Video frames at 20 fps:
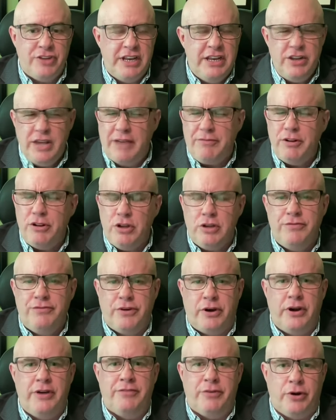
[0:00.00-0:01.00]
Hmm. You have to look
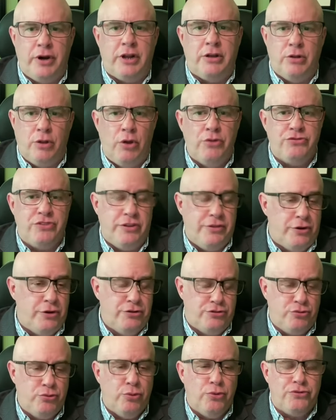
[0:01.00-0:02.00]
very, very closely. There are
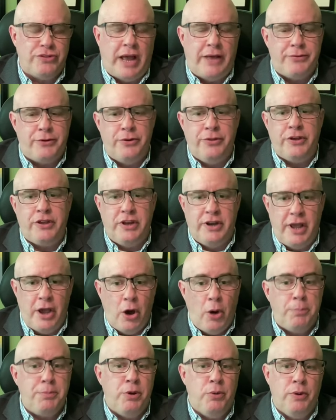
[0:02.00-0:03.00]
tools out there that can
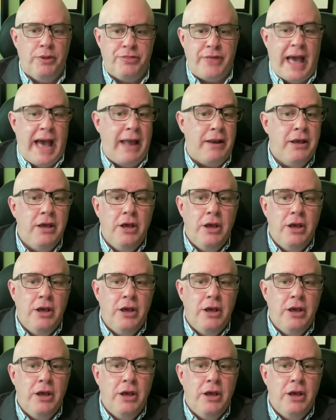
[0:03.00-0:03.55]
help you with that,